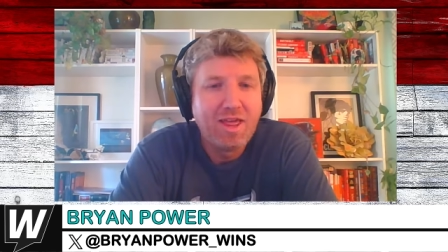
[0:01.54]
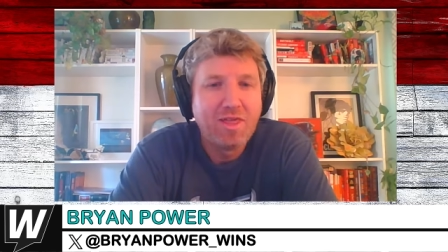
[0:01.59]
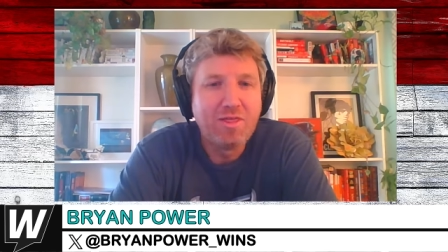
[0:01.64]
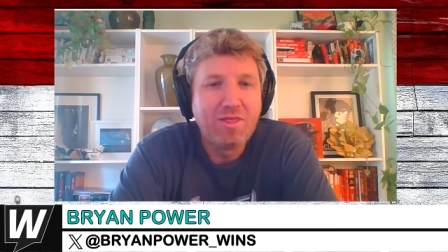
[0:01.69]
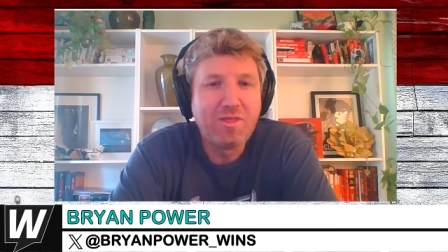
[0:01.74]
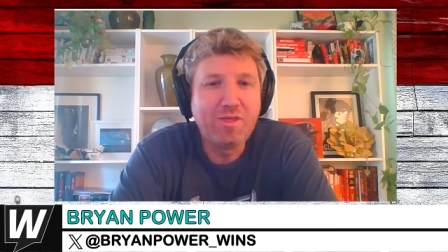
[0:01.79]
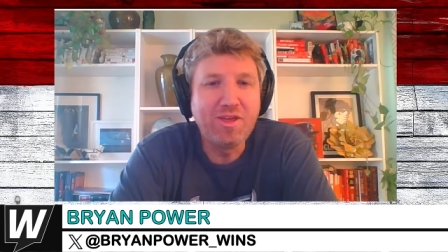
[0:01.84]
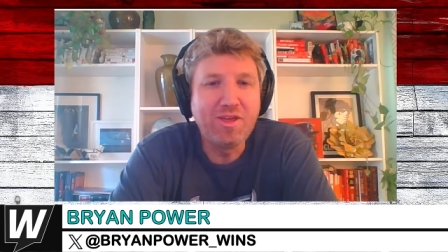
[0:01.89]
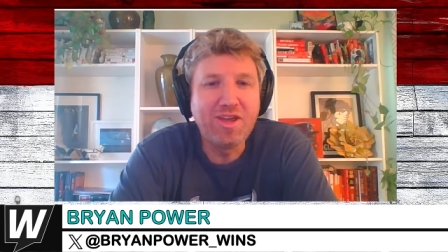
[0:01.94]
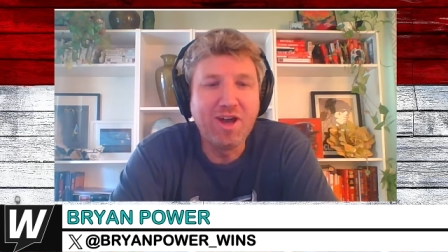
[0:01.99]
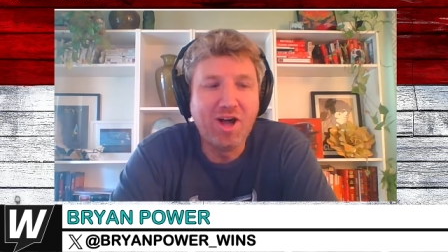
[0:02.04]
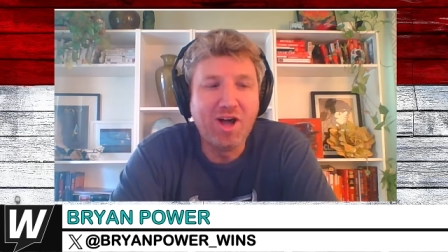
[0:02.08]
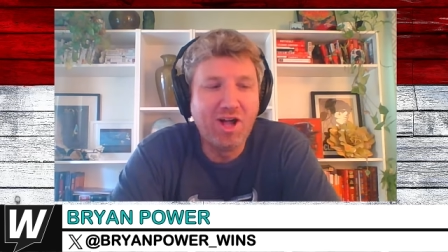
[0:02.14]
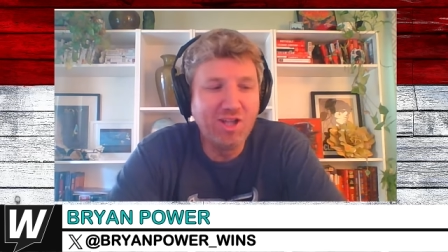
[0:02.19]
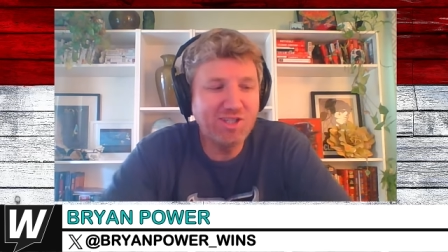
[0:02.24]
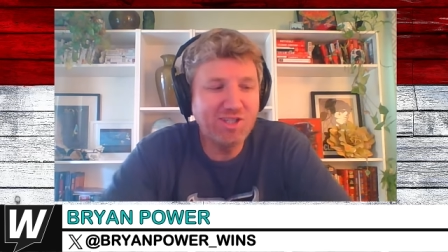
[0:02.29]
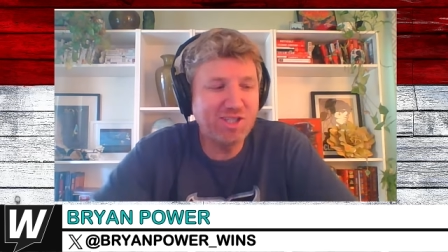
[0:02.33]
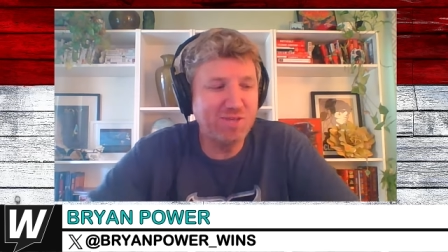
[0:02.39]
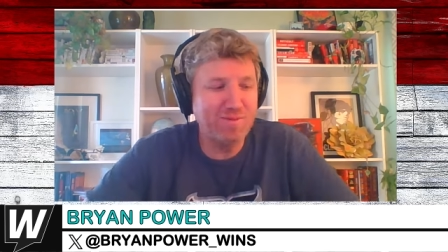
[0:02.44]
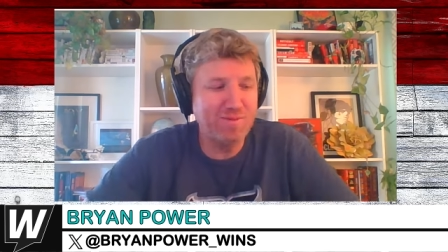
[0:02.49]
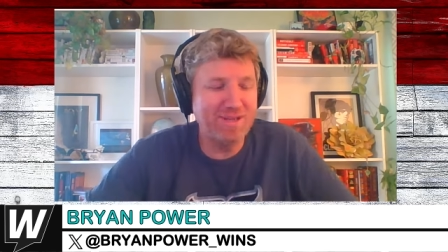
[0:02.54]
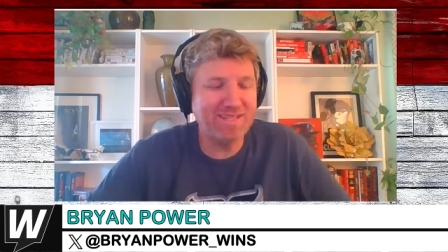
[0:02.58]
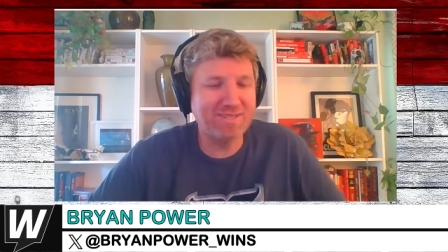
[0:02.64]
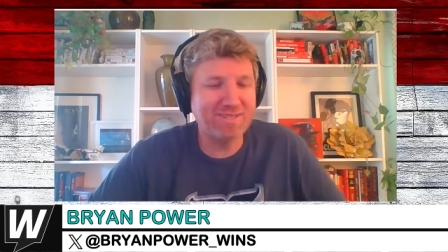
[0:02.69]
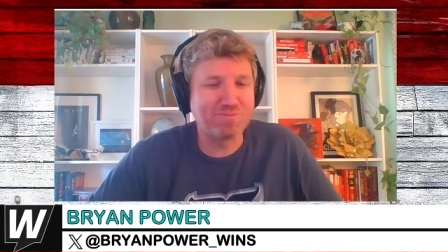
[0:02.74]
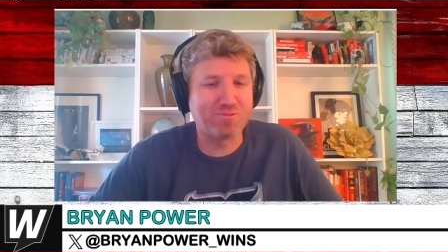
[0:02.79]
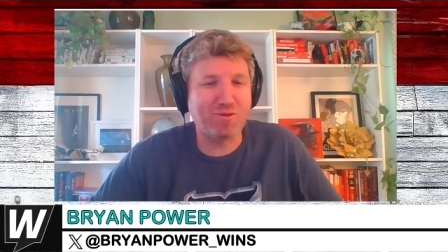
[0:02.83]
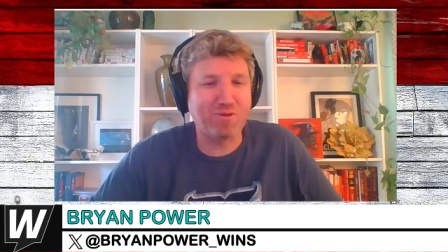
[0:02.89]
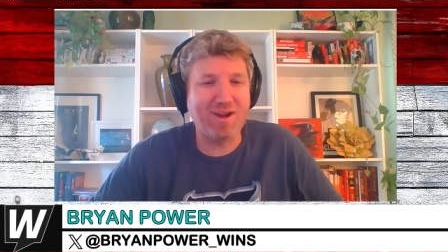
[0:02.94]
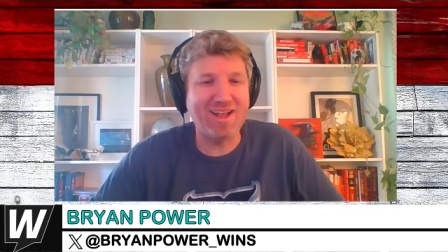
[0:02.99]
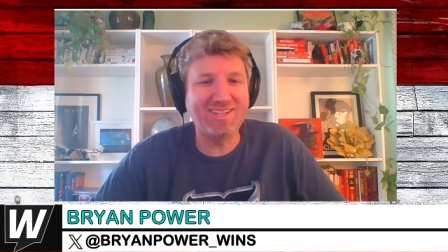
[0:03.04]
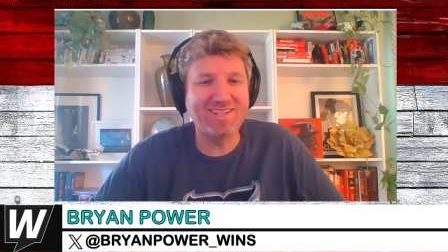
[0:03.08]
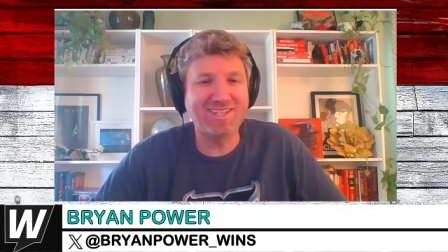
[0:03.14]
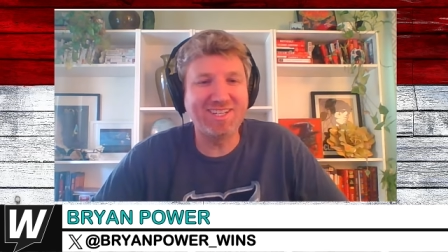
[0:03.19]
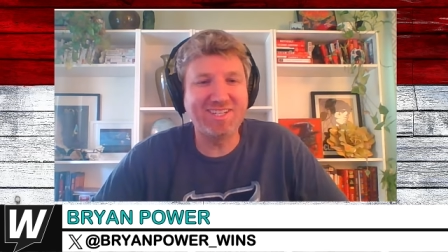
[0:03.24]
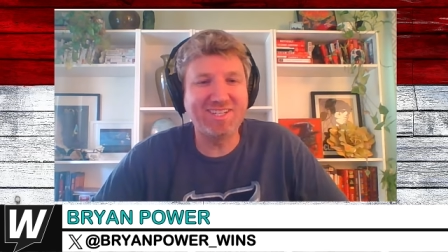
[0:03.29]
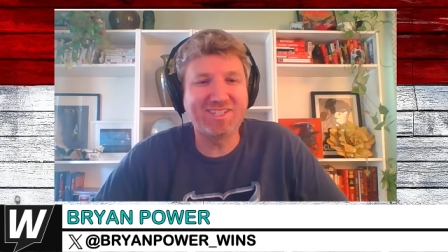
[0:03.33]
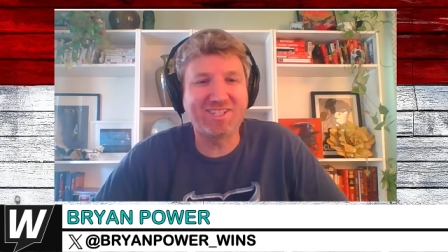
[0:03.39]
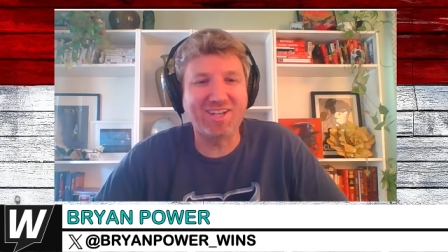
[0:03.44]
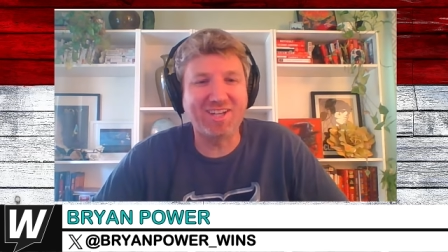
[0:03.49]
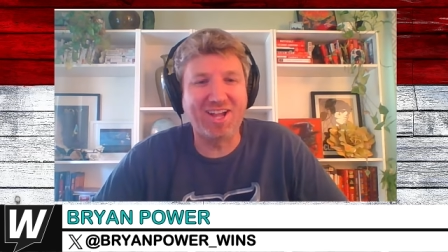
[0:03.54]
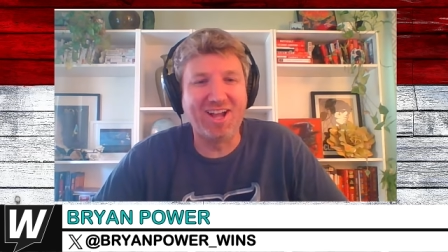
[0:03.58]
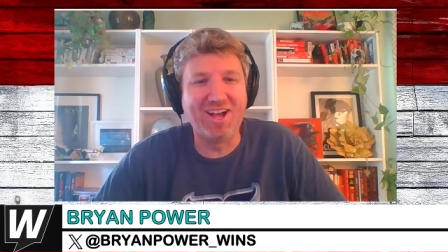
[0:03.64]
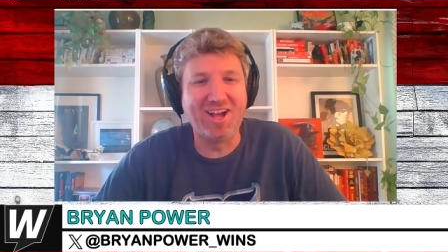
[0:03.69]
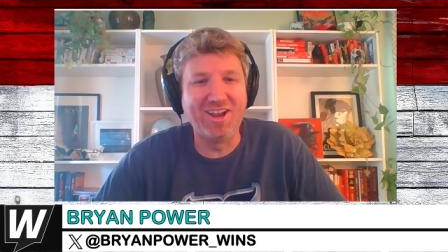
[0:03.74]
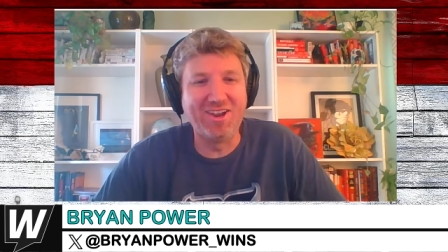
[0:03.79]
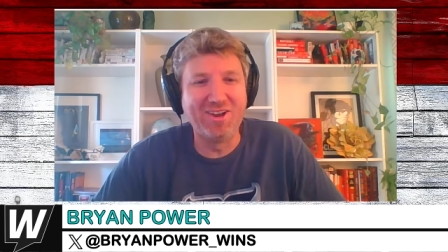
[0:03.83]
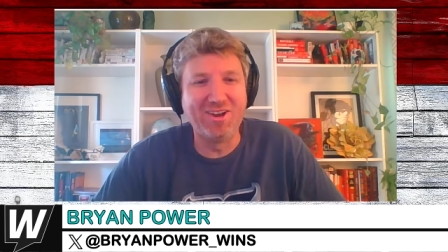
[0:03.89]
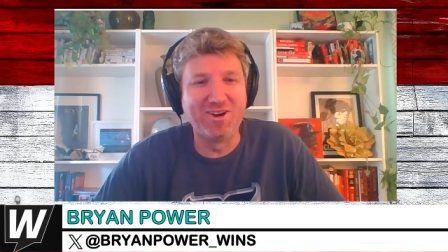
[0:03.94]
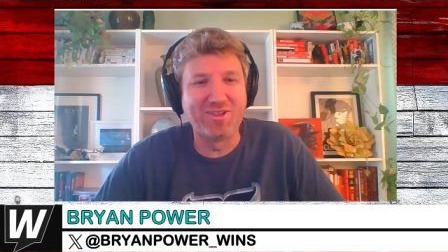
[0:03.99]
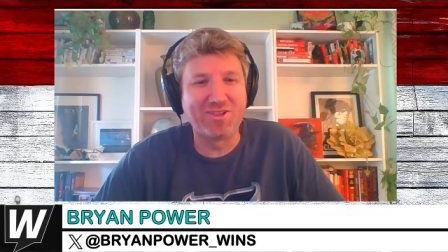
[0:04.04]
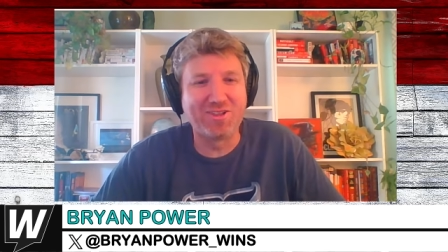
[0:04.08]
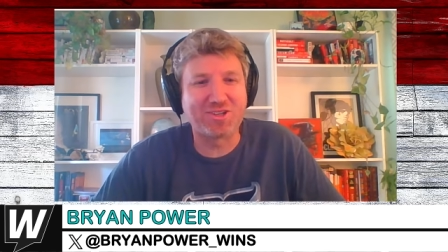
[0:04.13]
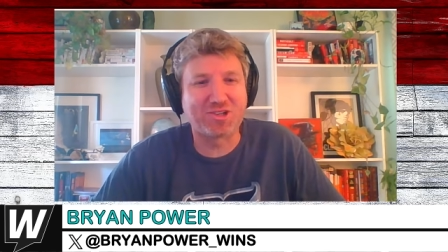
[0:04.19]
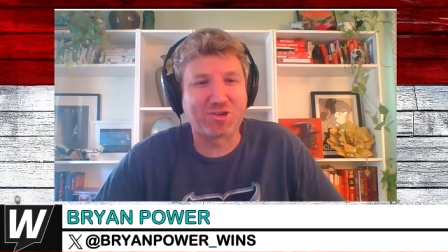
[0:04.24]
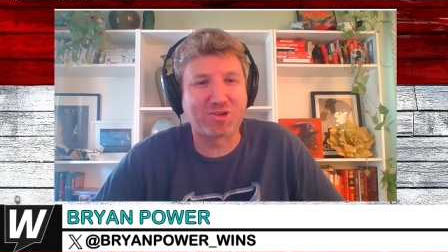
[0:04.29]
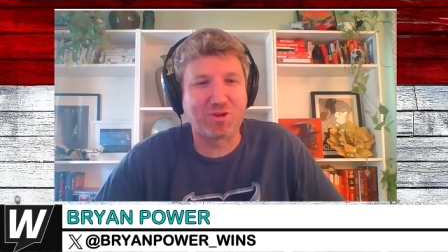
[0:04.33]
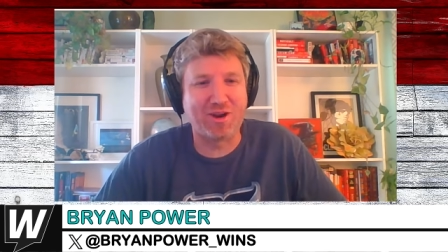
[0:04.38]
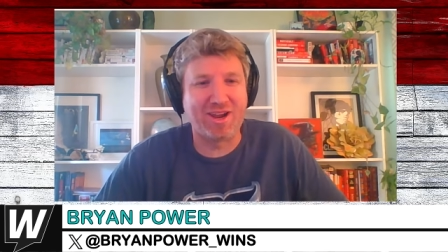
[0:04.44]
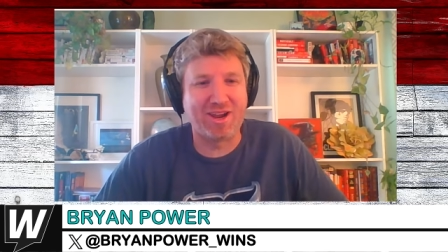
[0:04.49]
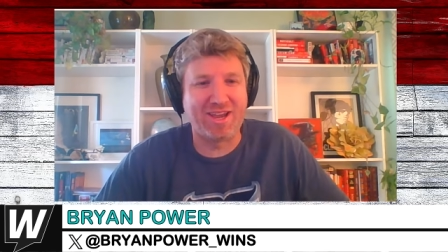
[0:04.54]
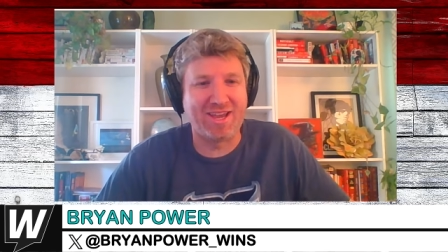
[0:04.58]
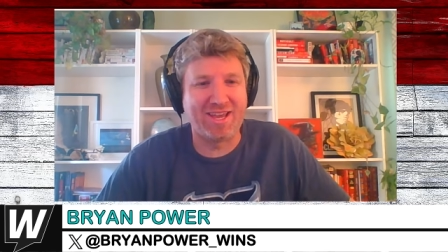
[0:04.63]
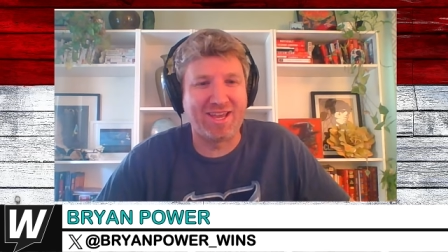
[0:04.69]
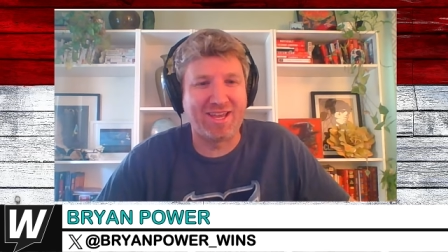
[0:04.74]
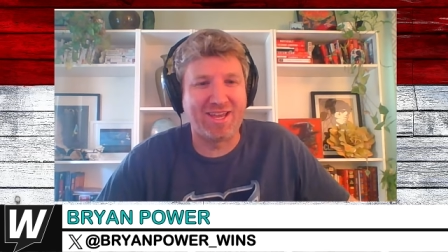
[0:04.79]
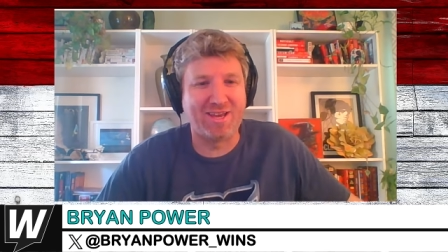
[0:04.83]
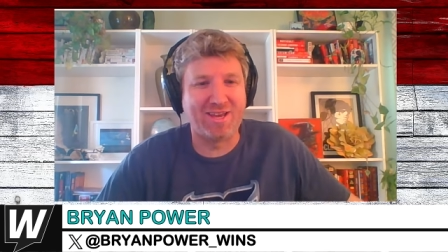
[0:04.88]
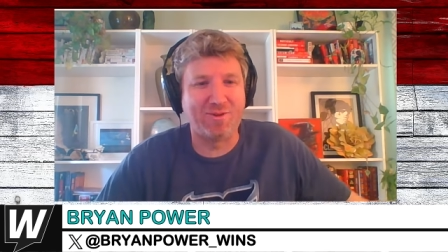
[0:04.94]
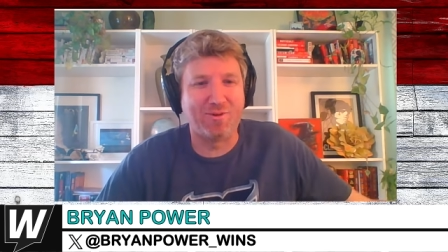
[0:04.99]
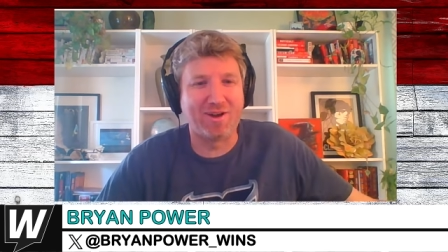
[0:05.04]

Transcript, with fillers: The ultimate present under the tree.